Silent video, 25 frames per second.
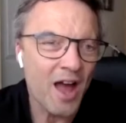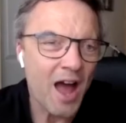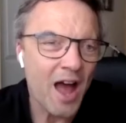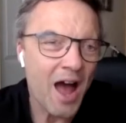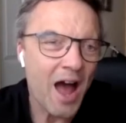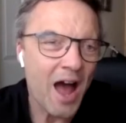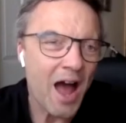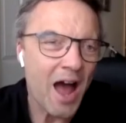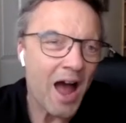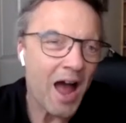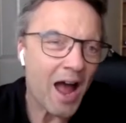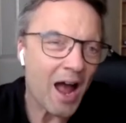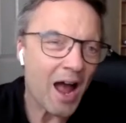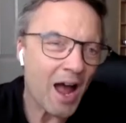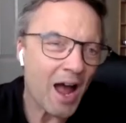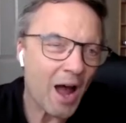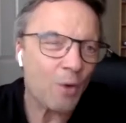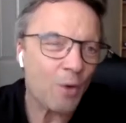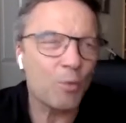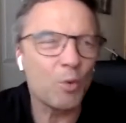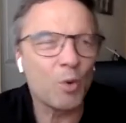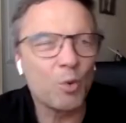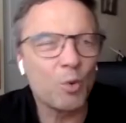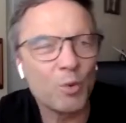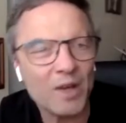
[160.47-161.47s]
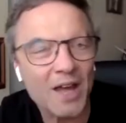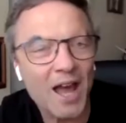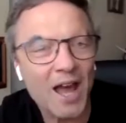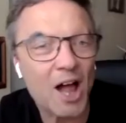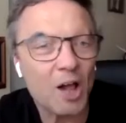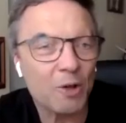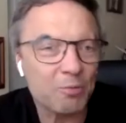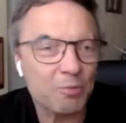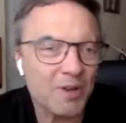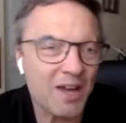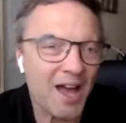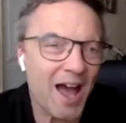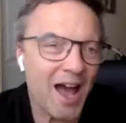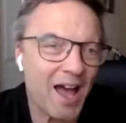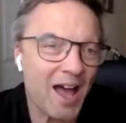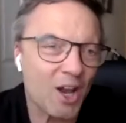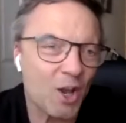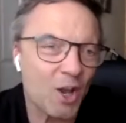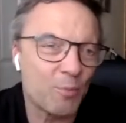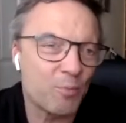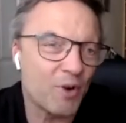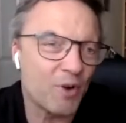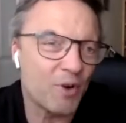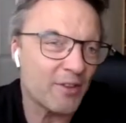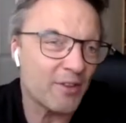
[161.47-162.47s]
How will we help
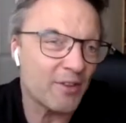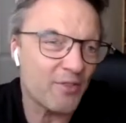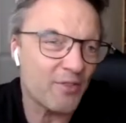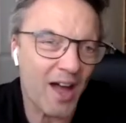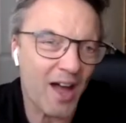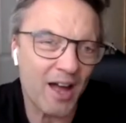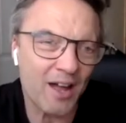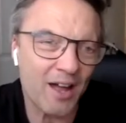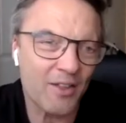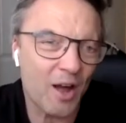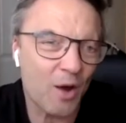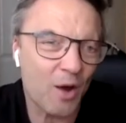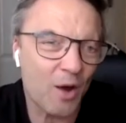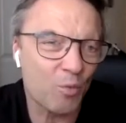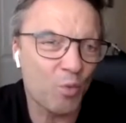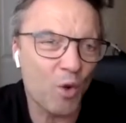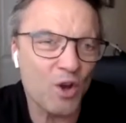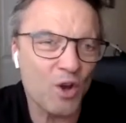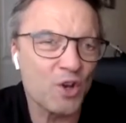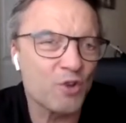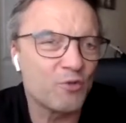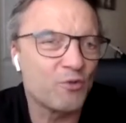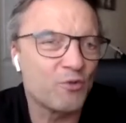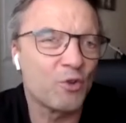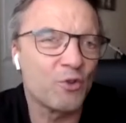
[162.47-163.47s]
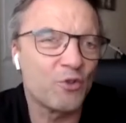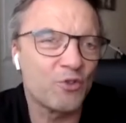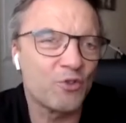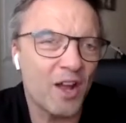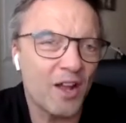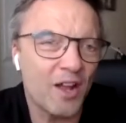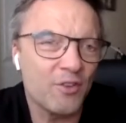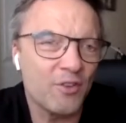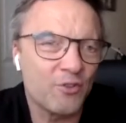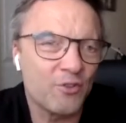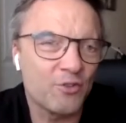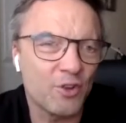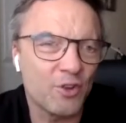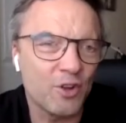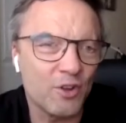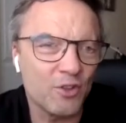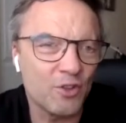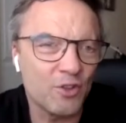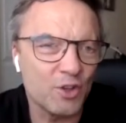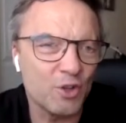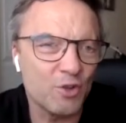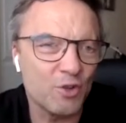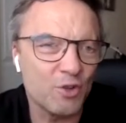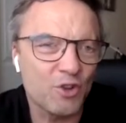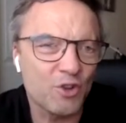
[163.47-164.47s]
calibrate that wonderful sense that
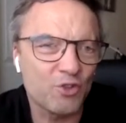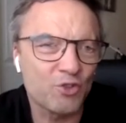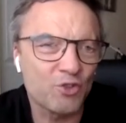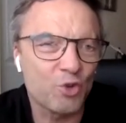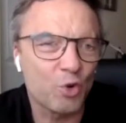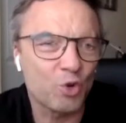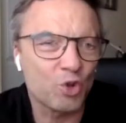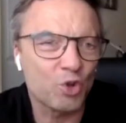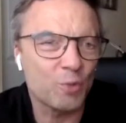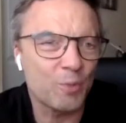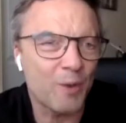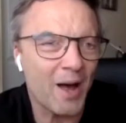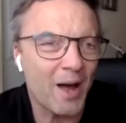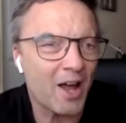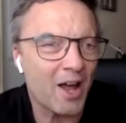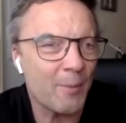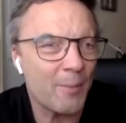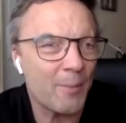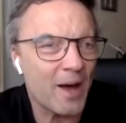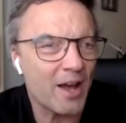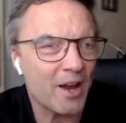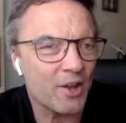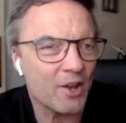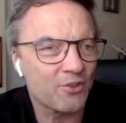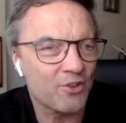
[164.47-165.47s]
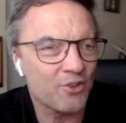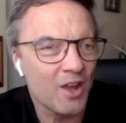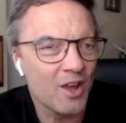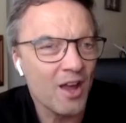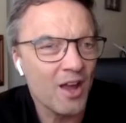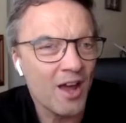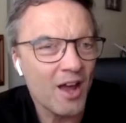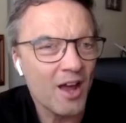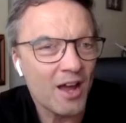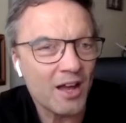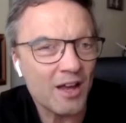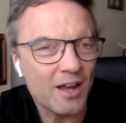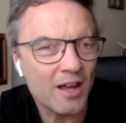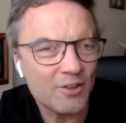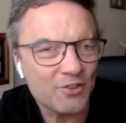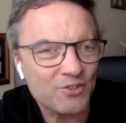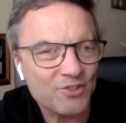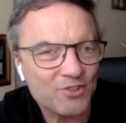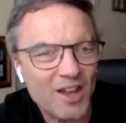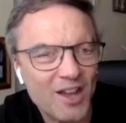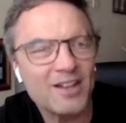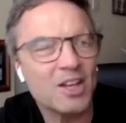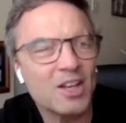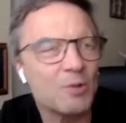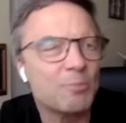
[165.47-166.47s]
you just talked about us
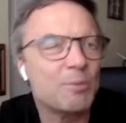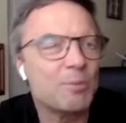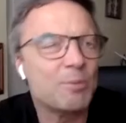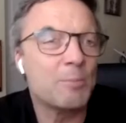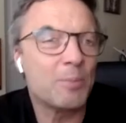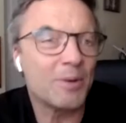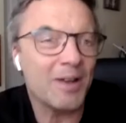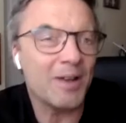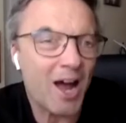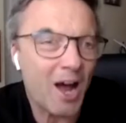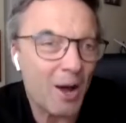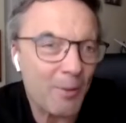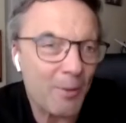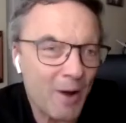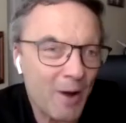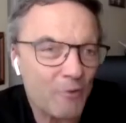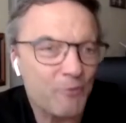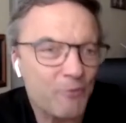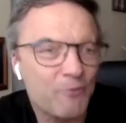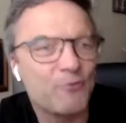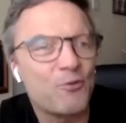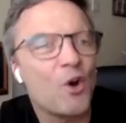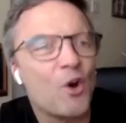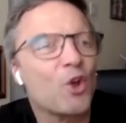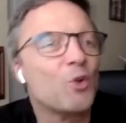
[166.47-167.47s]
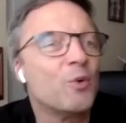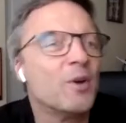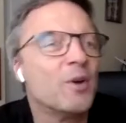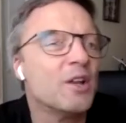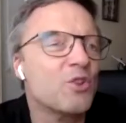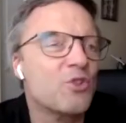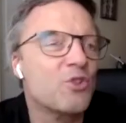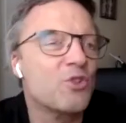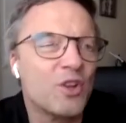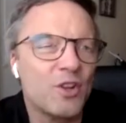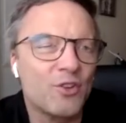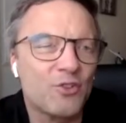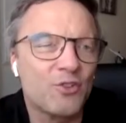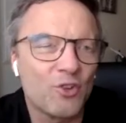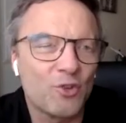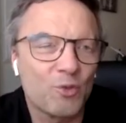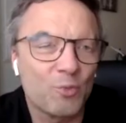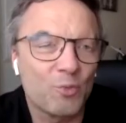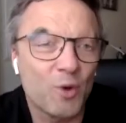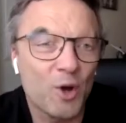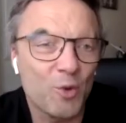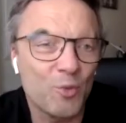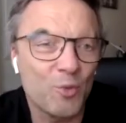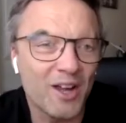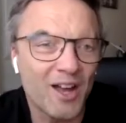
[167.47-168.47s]
sending people out, about following Jesus
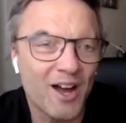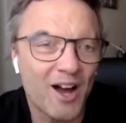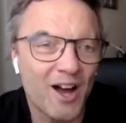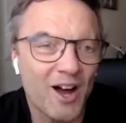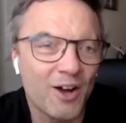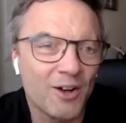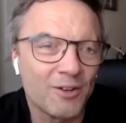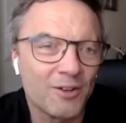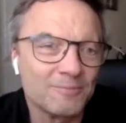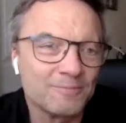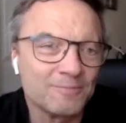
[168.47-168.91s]
where we are?